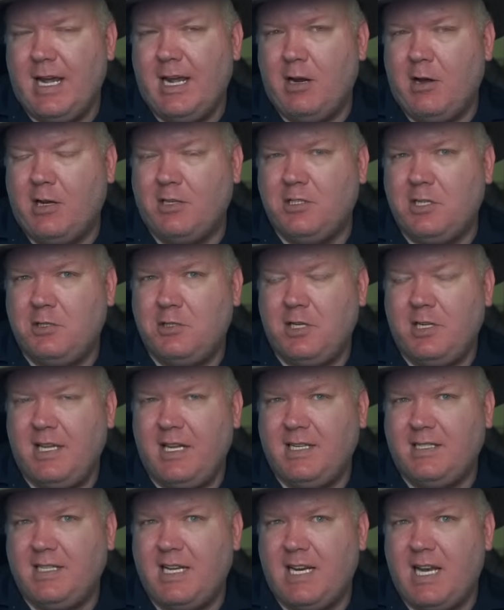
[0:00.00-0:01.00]
And also, to
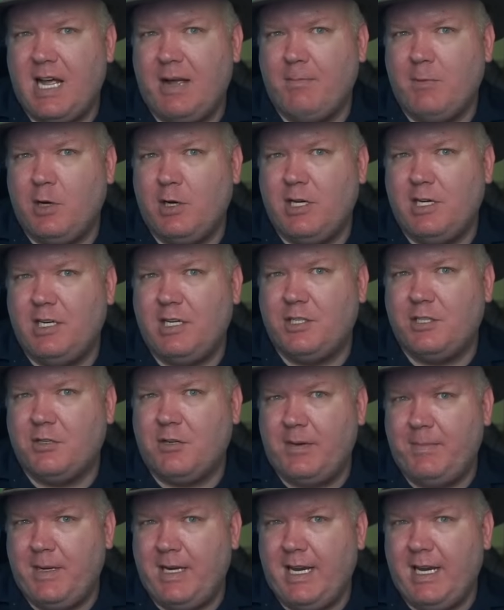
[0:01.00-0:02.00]
the extent I'm going to
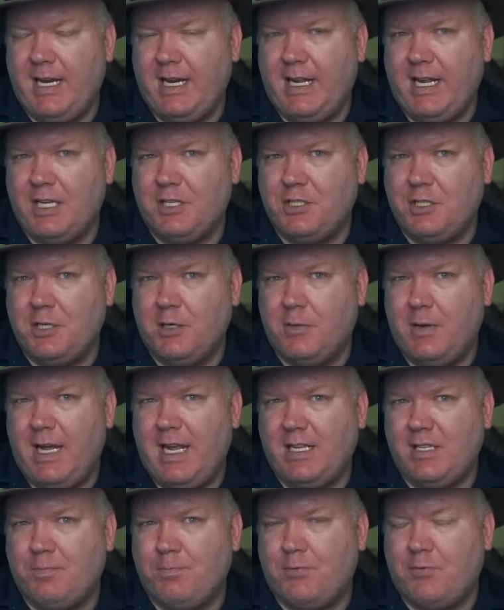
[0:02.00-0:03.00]
discriminate against you,
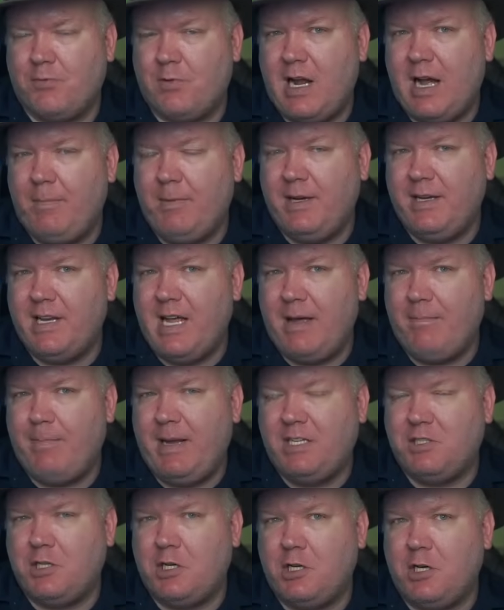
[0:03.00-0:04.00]
it's probably
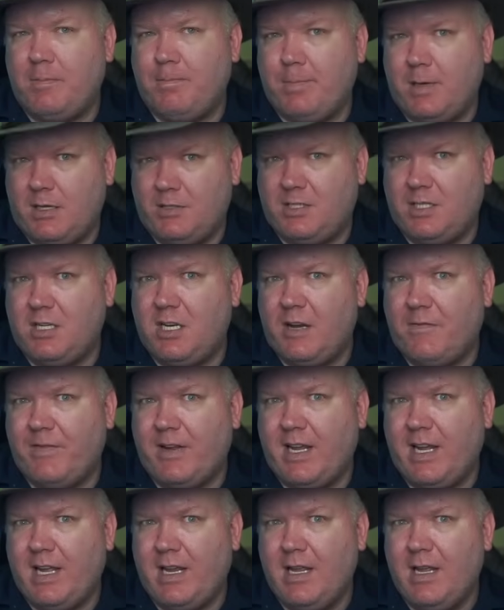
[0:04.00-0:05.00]
not based on your birth
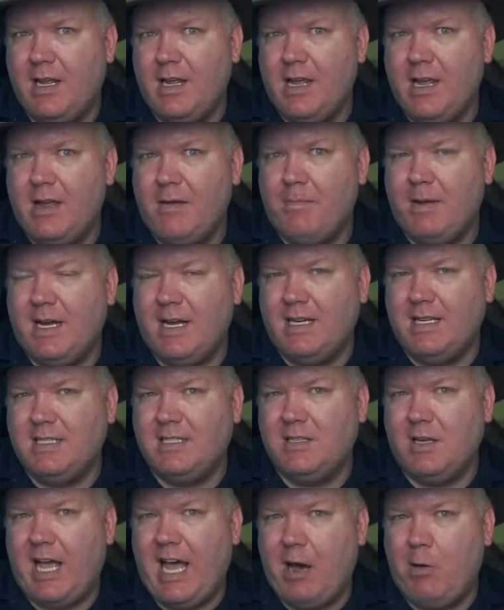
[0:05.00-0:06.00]
certificate
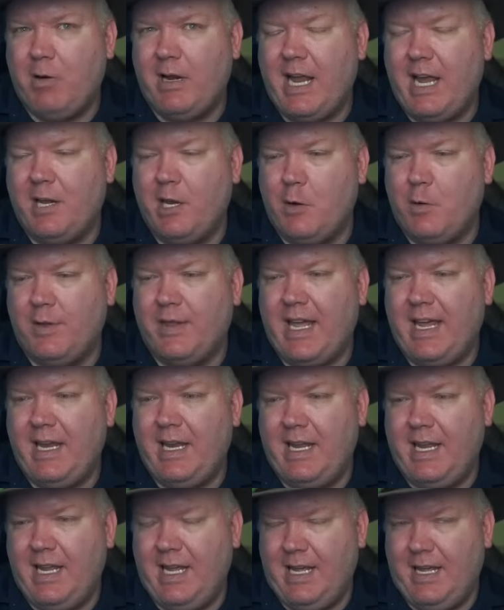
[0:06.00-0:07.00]
because how would I know what
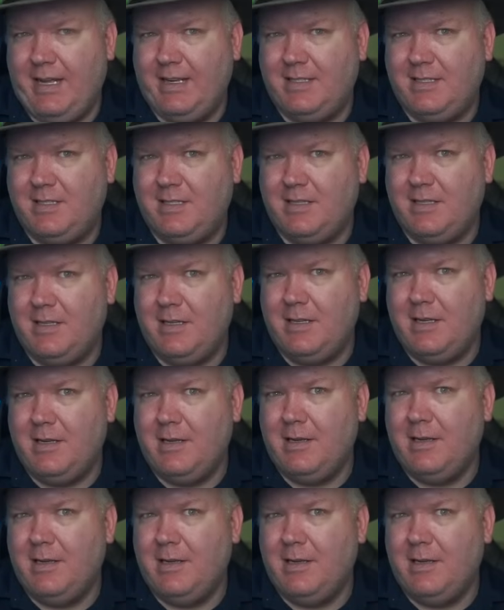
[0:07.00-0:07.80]
that is?